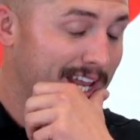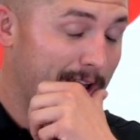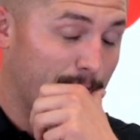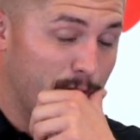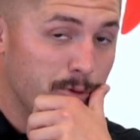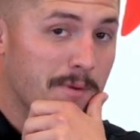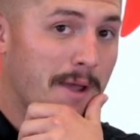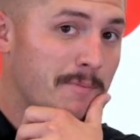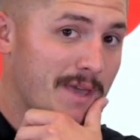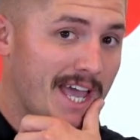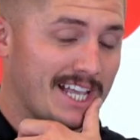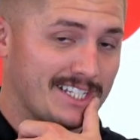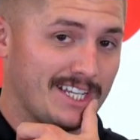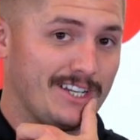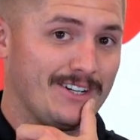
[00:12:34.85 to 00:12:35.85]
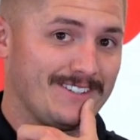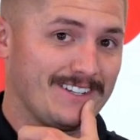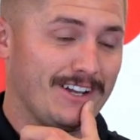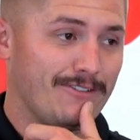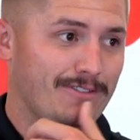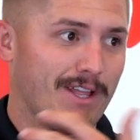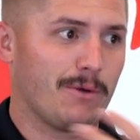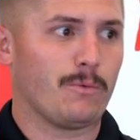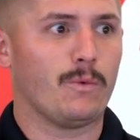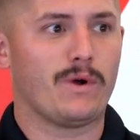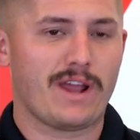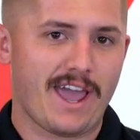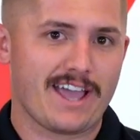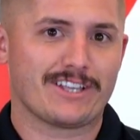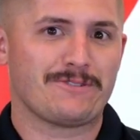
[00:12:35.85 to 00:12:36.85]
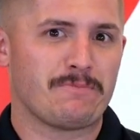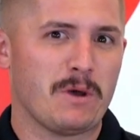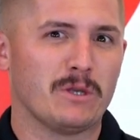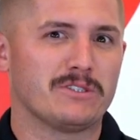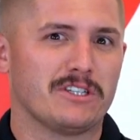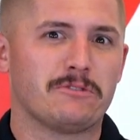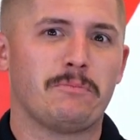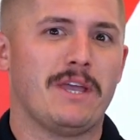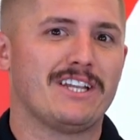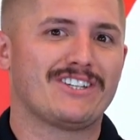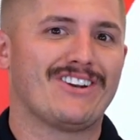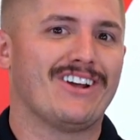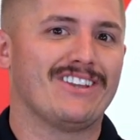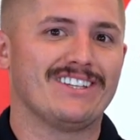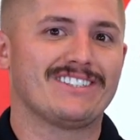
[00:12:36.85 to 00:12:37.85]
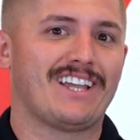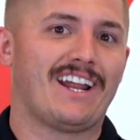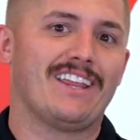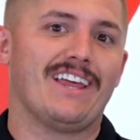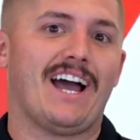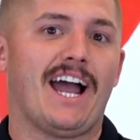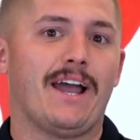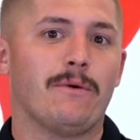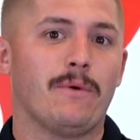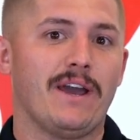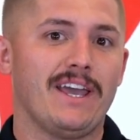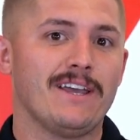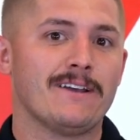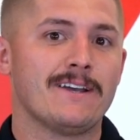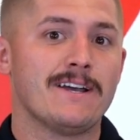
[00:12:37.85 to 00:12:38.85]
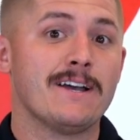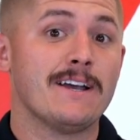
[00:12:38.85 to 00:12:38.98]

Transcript: Now you might be asking yourself, like, would I expose this patient on the side of the highway?